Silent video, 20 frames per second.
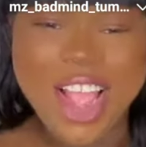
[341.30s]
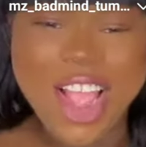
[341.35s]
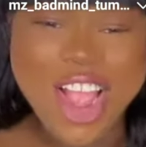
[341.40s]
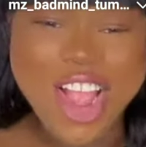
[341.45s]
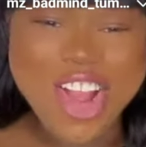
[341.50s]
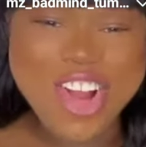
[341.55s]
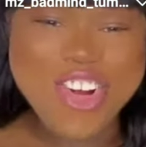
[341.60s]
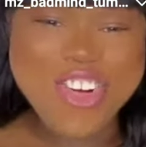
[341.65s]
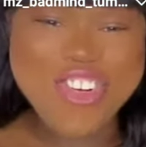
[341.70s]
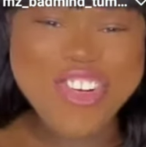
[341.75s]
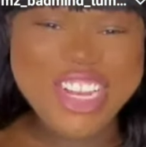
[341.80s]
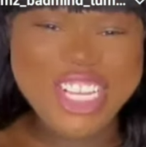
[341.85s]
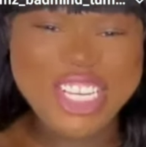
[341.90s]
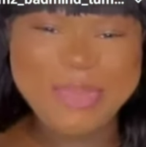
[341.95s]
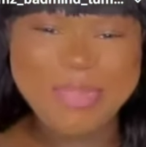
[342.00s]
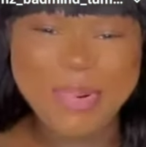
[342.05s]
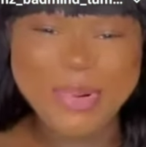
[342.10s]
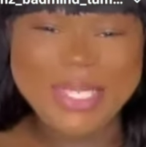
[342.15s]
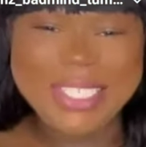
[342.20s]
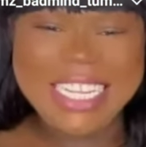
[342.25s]

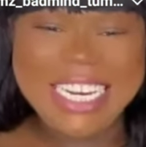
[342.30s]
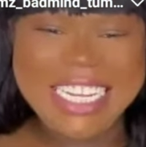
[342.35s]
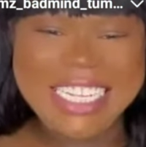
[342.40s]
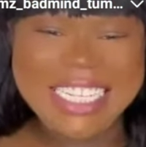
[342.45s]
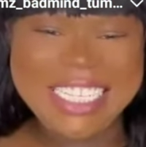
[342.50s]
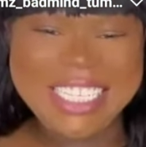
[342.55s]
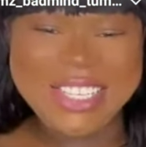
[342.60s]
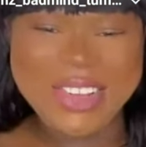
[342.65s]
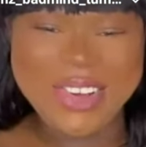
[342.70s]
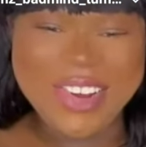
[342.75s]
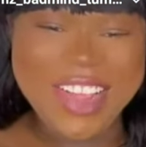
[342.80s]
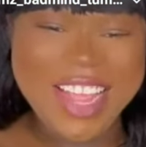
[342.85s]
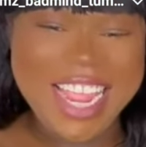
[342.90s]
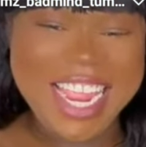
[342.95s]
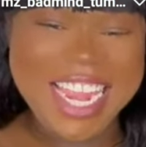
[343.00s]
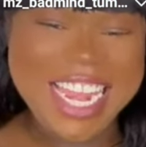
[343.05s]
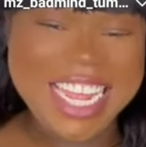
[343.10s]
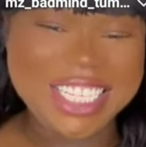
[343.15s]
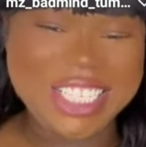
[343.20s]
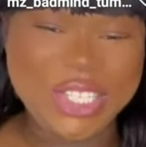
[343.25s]
Rich pussy, they stun your
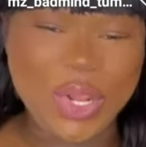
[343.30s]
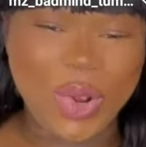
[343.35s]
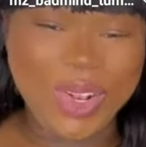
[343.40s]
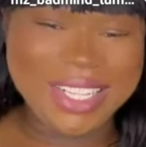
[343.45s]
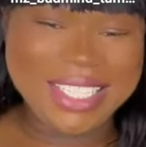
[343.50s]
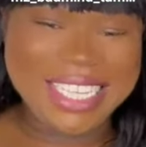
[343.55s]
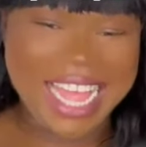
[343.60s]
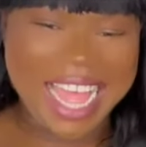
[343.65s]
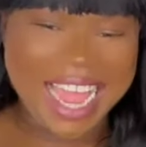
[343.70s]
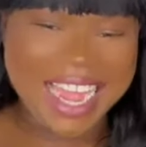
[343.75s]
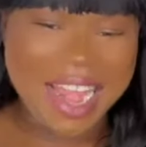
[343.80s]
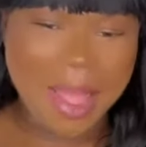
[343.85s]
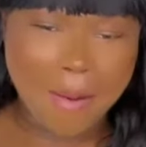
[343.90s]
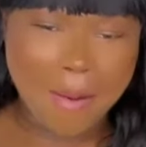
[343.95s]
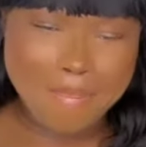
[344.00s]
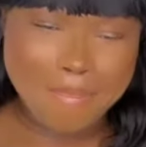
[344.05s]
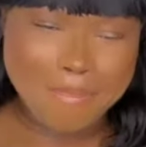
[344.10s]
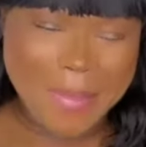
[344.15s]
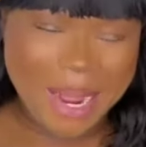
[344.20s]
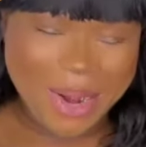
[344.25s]
inner sultan
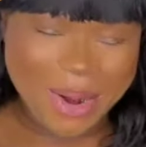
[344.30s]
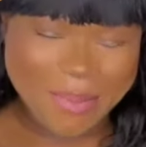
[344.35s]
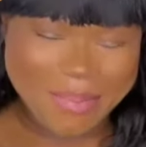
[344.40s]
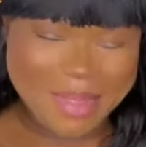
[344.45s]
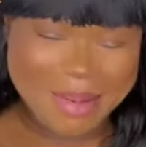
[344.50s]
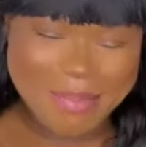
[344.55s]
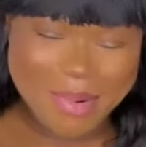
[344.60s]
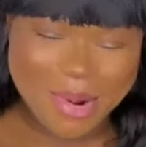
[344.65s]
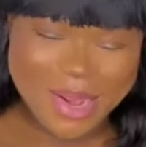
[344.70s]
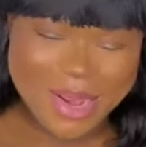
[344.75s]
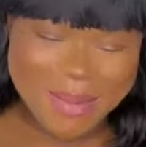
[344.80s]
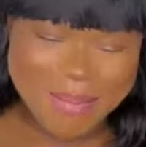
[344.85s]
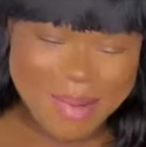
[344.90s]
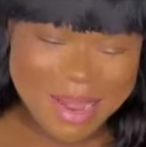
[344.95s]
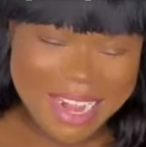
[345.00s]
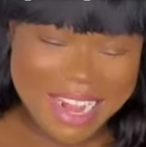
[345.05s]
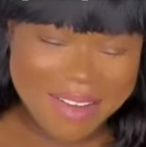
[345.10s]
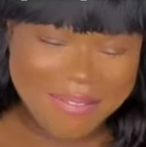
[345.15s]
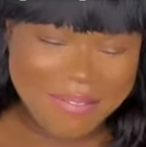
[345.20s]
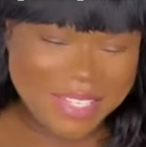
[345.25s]
the body
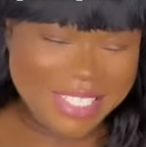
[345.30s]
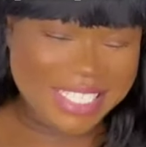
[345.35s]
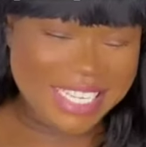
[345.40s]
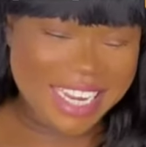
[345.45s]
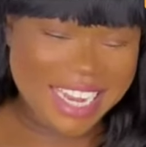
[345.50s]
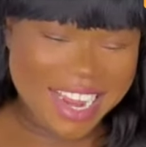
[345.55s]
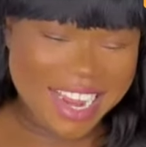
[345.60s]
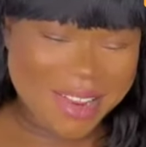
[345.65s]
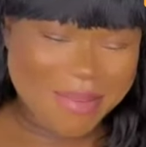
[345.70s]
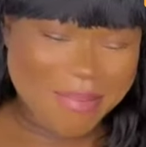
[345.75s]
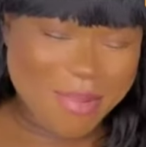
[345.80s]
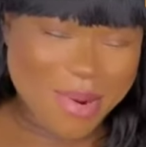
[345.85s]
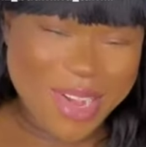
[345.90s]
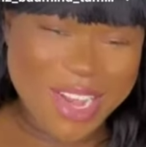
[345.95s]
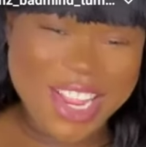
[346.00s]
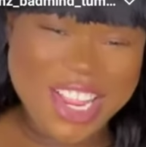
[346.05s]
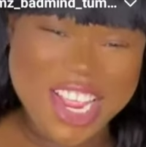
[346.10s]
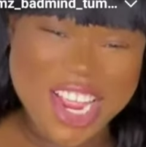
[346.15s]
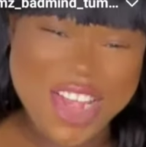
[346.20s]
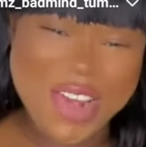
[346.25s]
man the
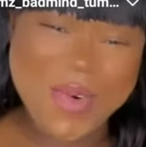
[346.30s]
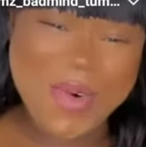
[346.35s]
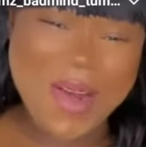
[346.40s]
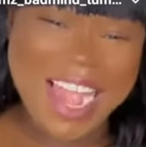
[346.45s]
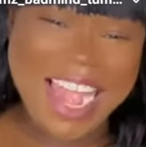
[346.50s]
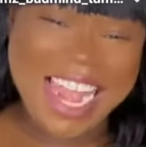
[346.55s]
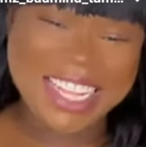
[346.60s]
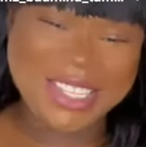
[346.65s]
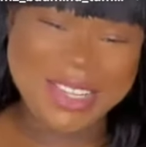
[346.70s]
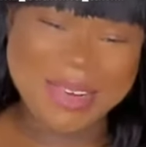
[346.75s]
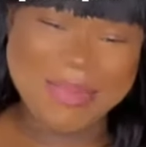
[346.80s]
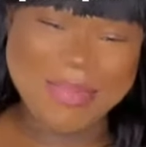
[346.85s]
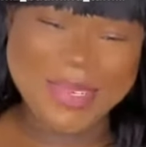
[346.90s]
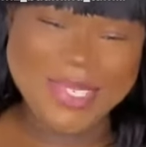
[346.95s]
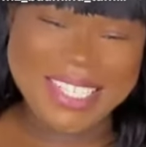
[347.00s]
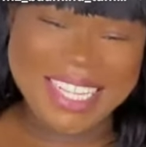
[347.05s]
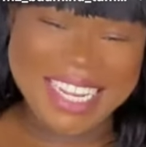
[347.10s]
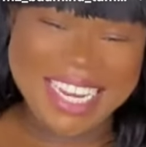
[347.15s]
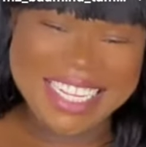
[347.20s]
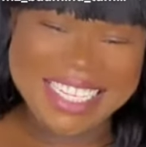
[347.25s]
money you know a lot of
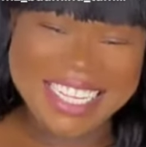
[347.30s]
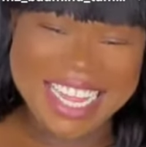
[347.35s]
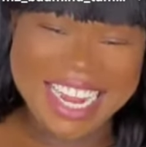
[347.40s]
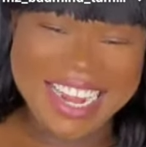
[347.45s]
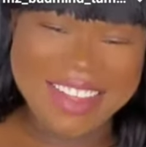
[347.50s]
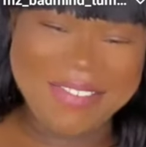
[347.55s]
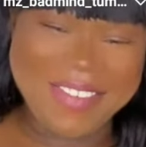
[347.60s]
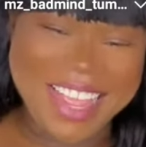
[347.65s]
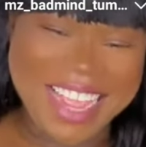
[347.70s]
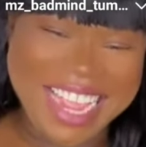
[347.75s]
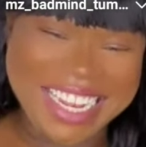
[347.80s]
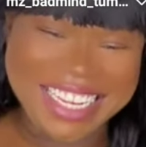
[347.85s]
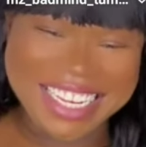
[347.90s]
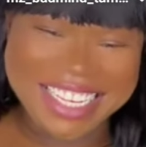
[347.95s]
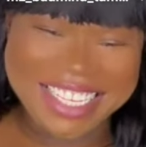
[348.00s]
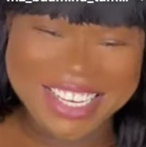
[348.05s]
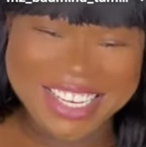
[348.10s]
pussy this and get it you're